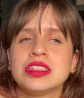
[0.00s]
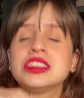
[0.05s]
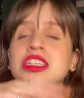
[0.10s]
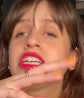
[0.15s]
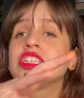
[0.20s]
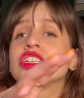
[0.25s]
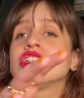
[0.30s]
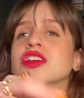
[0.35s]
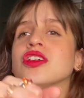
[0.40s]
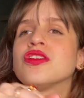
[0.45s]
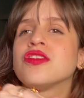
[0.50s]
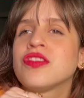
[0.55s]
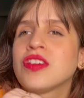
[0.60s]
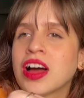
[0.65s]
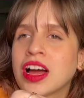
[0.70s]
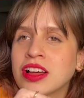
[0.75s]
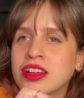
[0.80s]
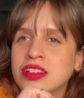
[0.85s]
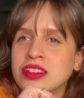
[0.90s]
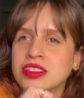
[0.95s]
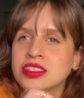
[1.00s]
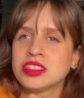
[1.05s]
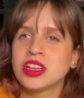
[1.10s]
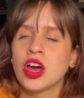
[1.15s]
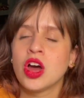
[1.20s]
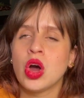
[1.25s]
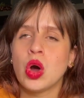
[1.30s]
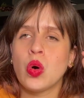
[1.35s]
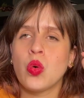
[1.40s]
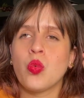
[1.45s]
digital files
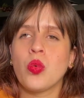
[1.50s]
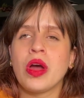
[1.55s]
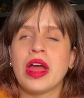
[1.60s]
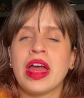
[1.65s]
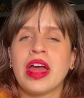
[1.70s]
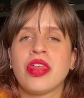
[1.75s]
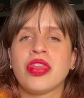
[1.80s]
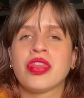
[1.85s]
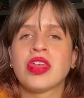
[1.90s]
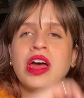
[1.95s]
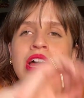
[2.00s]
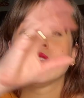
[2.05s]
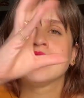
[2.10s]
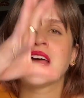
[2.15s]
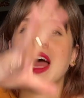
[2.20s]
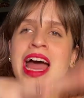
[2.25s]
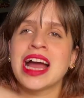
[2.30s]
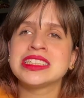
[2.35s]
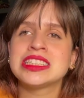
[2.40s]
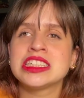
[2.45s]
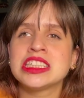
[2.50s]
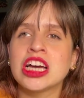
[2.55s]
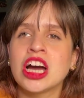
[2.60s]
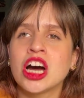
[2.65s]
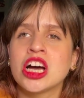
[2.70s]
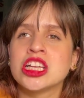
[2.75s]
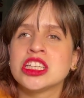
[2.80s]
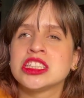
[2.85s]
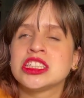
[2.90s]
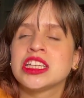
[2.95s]
with the
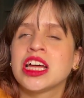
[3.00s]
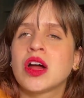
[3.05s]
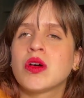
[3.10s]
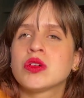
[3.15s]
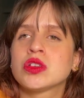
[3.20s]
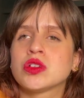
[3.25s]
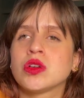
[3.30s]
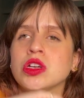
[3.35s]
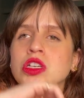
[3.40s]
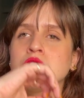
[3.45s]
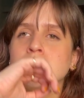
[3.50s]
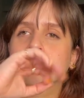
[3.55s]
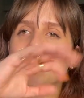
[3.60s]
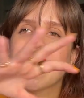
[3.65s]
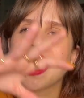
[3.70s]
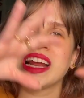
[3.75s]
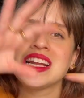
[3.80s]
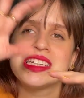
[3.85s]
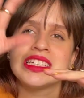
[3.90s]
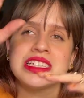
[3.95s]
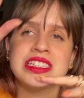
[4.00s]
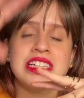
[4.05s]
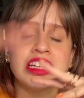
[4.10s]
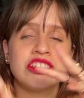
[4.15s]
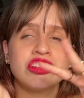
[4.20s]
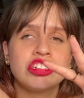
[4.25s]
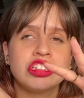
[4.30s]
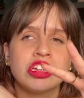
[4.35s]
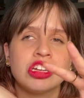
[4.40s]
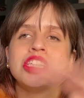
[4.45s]
hexagons that I was going to paint
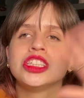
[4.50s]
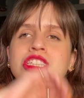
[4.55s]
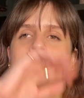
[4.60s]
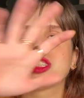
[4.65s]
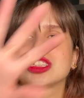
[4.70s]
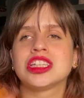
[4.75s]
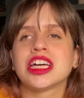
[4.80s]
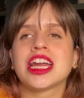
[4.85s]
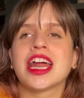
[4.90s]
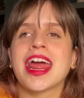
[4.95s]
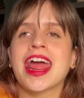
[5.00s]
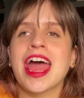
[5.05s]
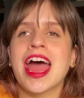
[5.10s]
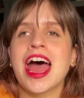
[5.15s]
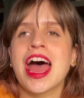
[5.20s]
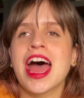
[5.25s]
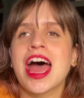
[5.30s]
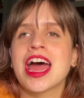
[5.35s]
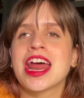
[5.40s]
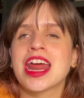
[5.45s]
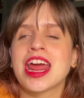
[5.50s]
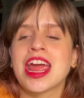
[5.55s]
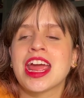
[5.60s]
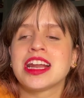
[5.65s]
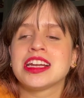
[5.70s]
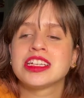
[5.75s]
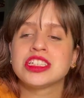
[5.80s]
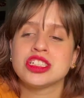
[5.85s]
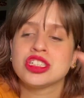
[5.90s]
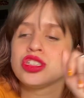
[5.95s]
digitally, so that I had a
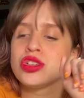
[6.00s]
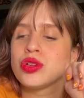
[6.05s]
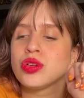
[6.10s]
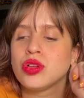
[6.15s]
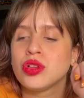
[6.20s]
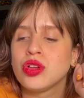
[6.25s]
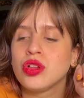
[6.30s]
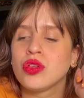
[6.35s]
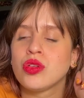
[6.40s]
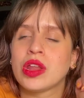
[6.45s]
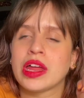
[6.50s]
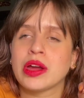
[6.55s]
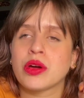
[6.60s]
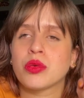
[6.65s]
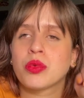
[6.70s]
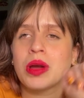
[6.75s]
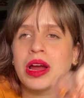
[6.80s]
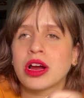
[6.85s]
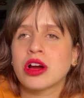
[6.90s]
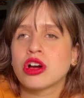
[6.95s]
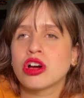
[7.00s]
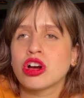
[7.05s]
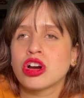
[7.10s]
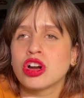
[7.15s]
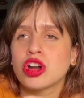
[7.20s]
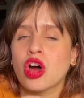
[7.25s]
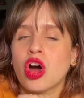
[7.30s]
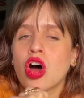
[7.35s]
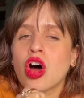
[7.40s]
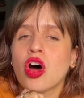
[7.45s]
digital like
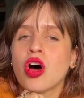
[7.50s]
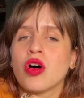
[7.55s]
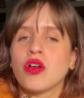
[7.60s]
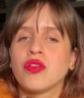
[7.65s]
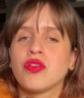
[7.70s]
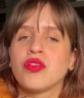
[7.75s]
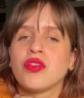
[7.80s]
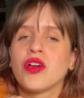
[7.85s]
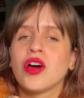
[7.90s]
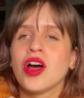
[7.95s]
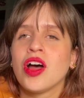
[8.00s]
record of